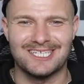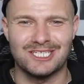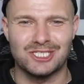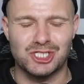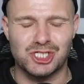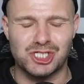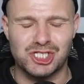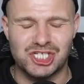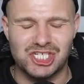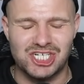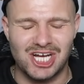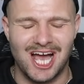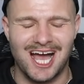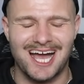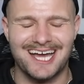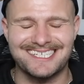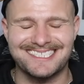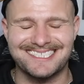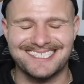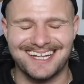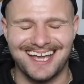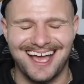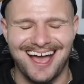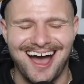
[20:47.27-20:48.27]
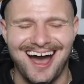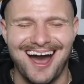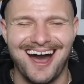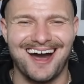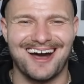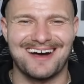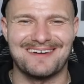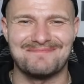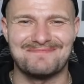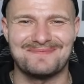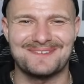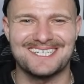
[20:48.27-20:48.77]
Shut
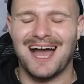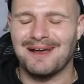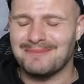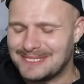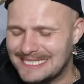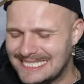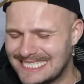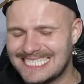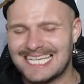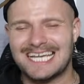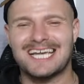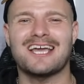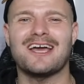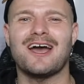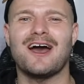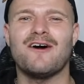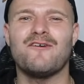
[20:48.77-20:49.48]
up. I'm sick